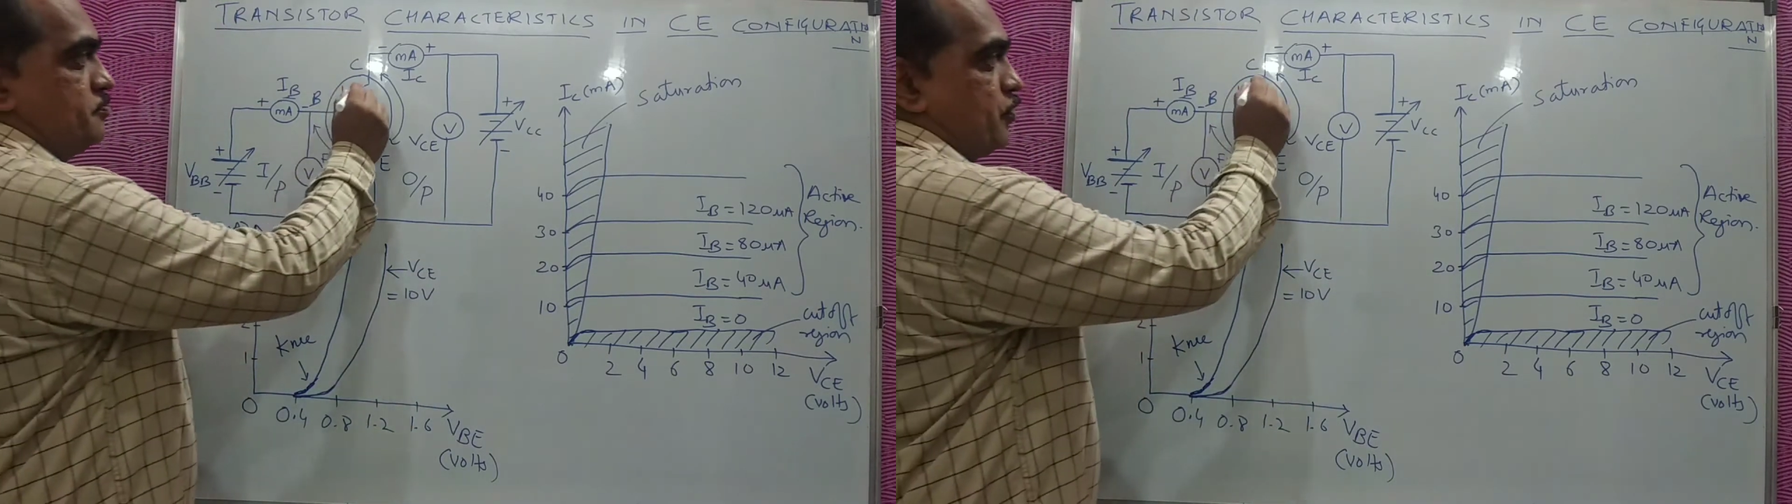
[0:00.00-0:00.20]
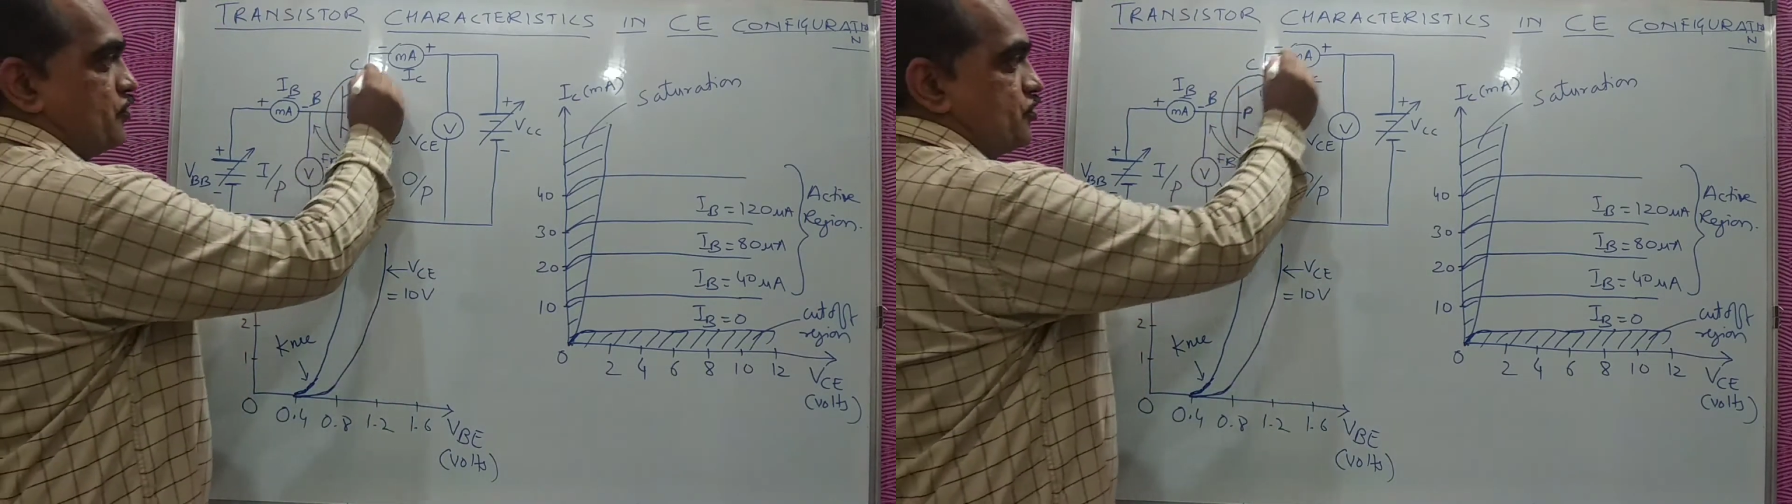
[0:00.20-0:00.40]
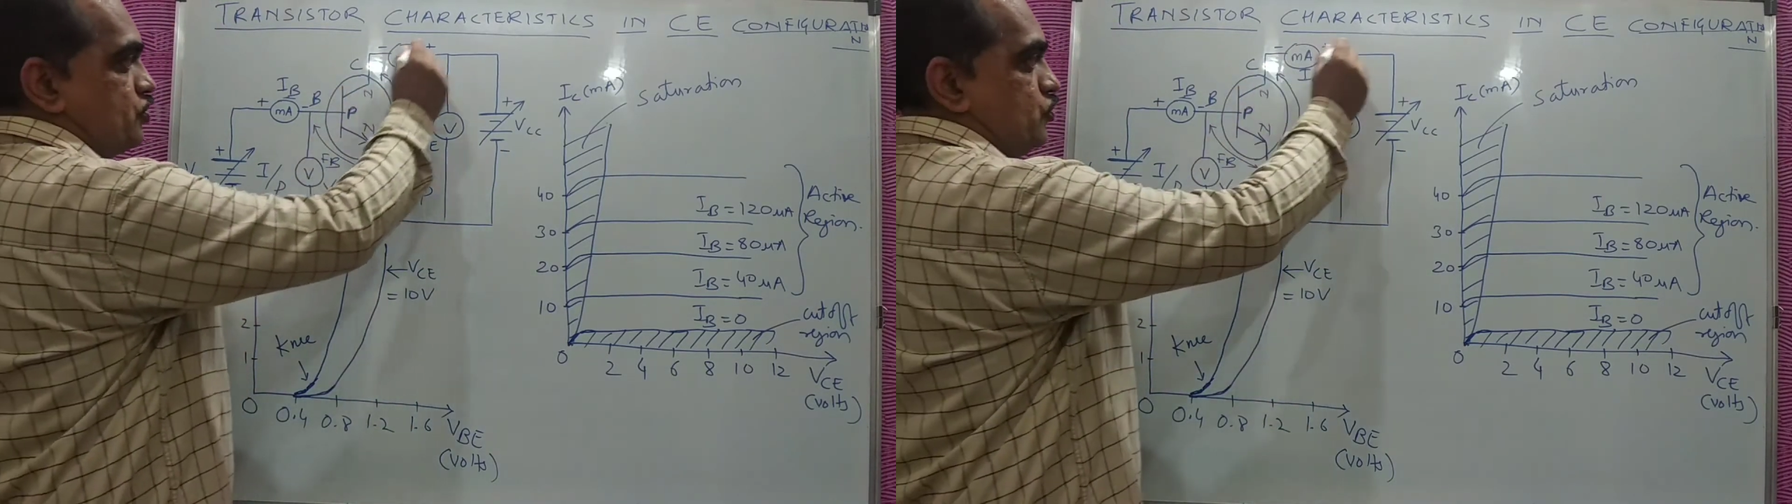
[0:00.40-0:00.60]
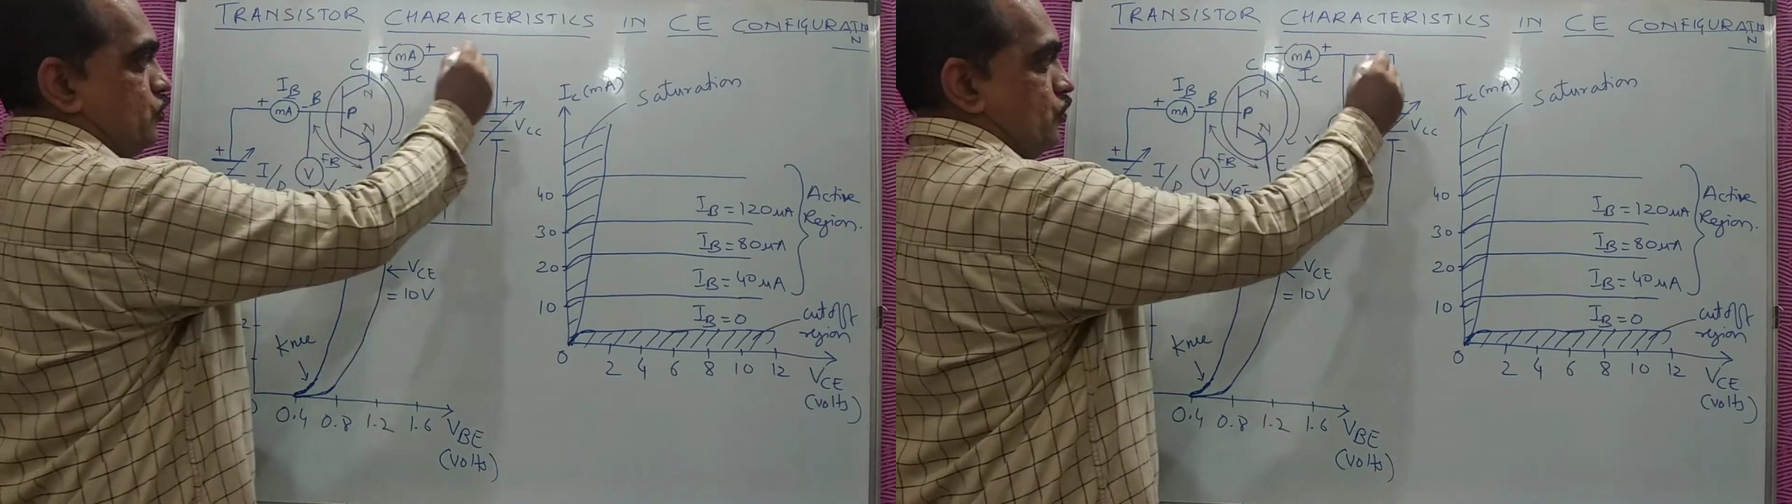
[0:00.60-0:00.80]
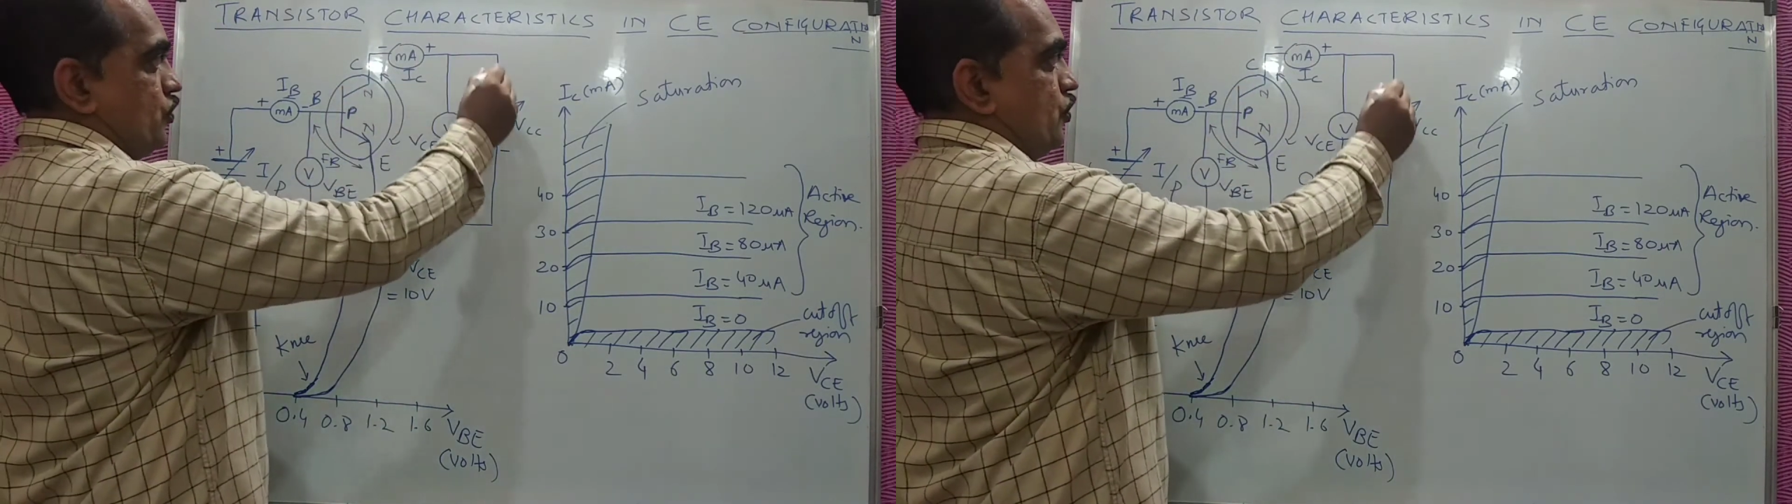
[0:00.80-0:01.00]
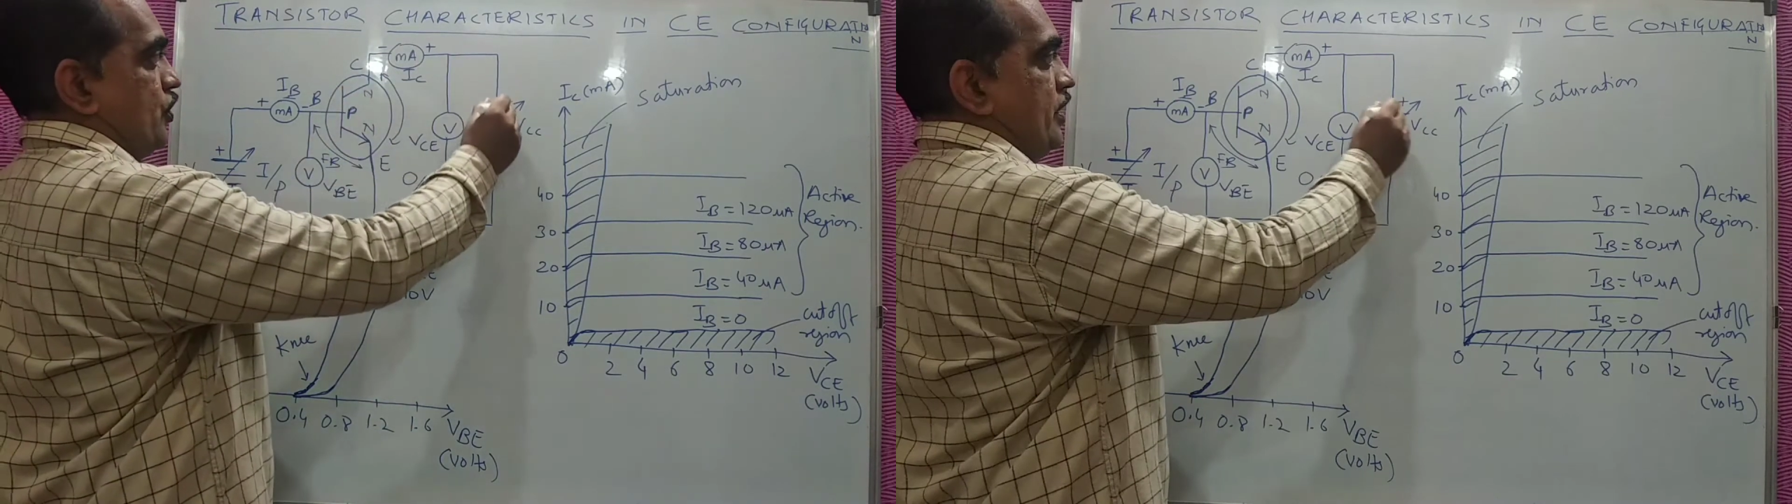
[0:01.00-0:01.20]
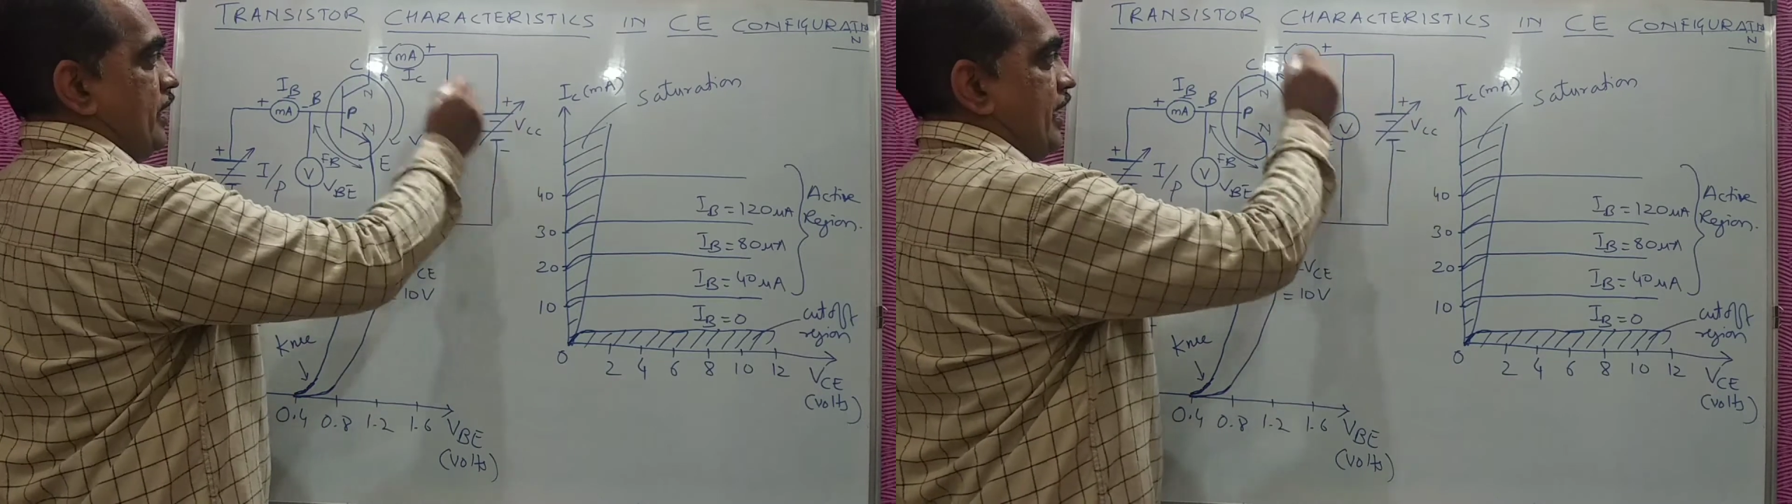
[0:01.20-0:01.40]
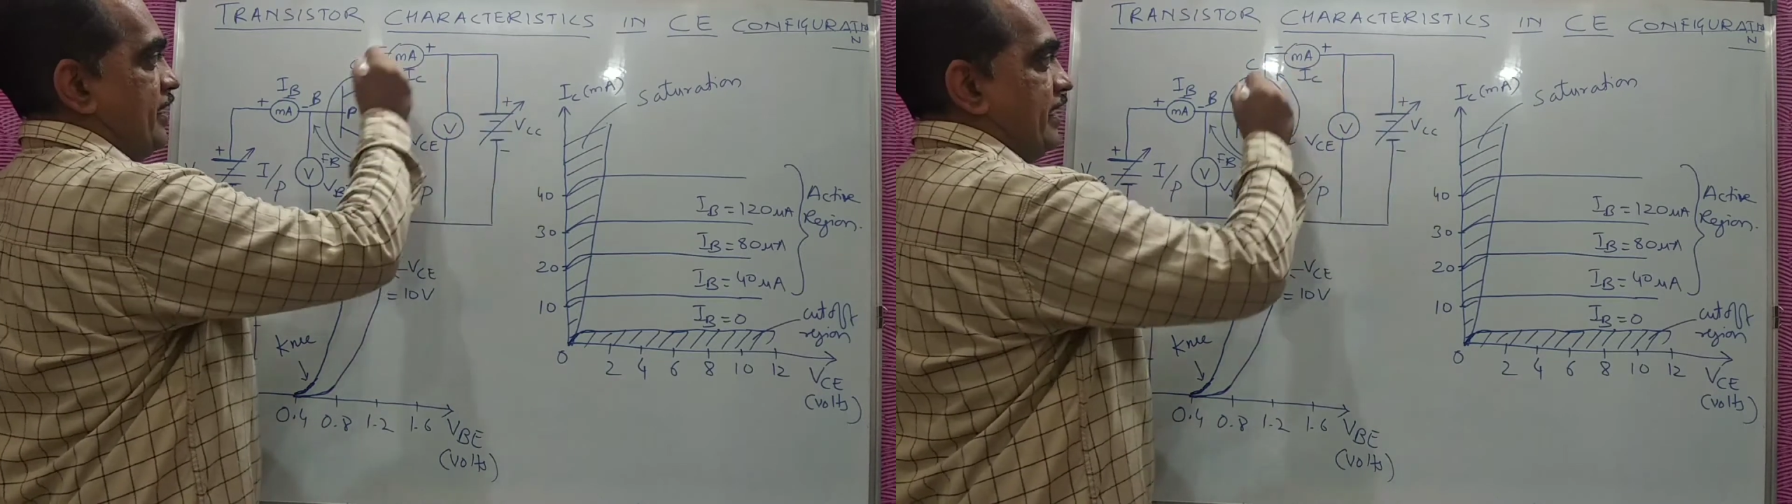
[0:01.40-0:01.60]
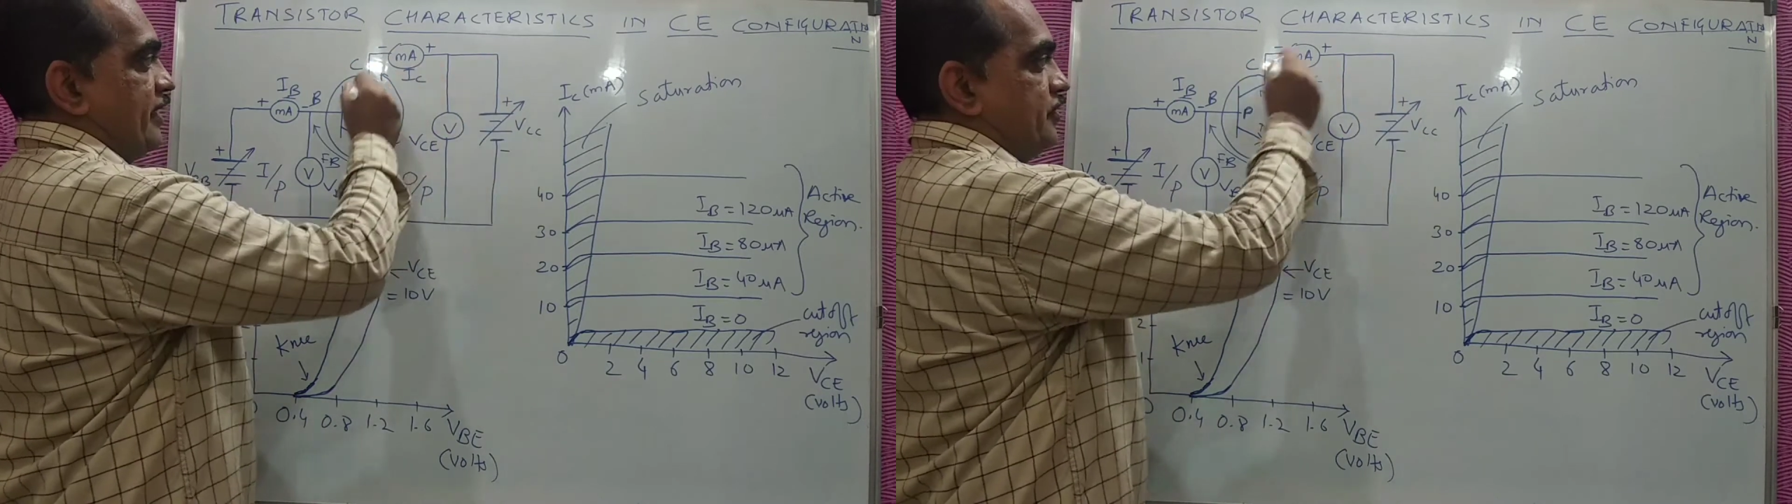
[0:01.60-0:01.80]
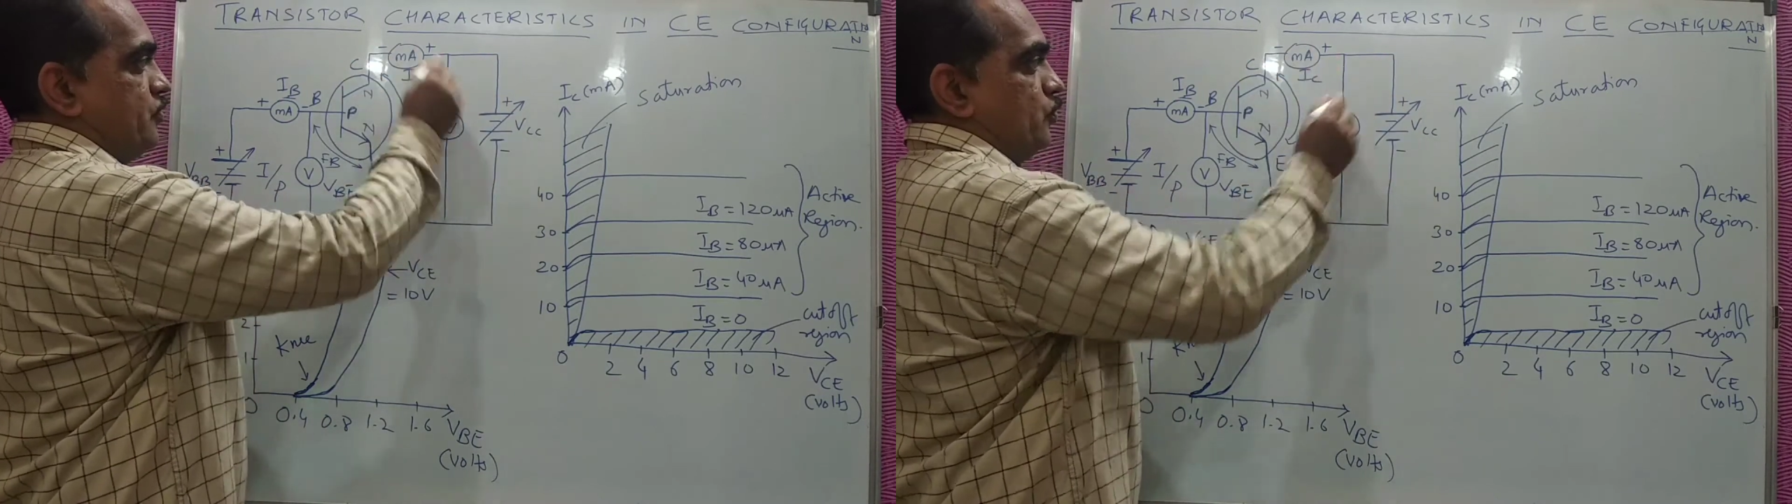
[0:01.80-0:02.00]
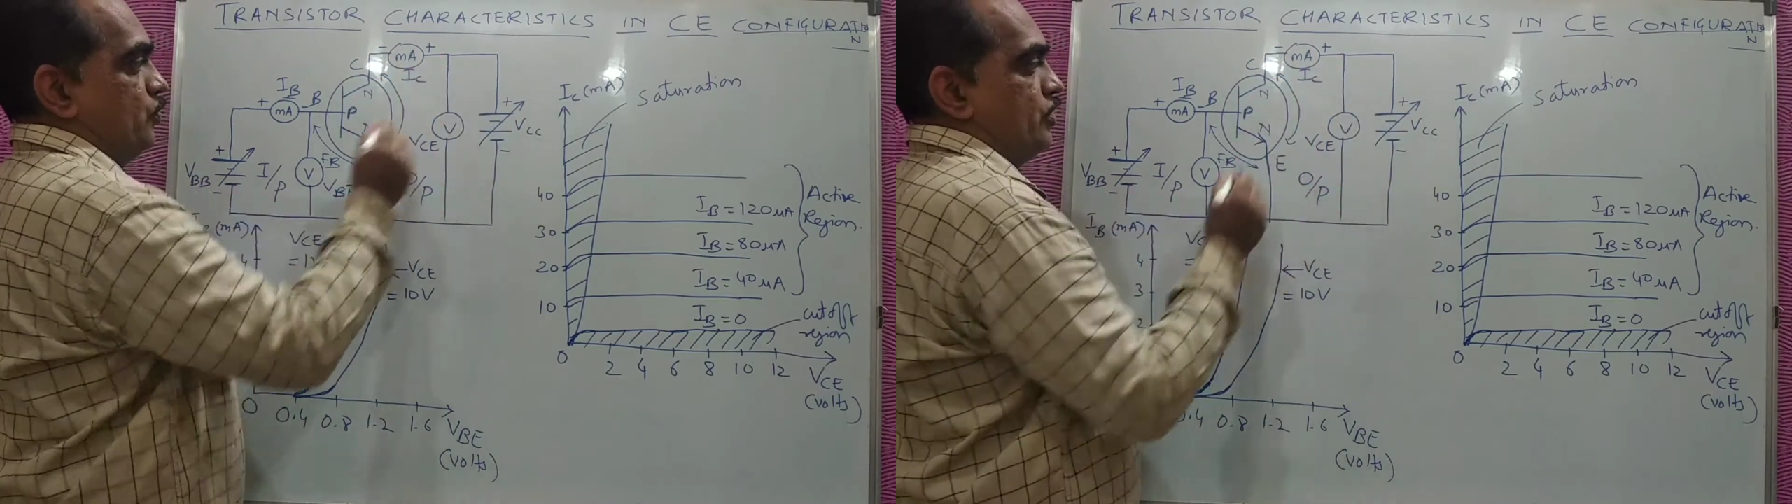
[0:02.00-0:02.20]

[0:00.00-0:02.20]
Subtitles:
positive and negative,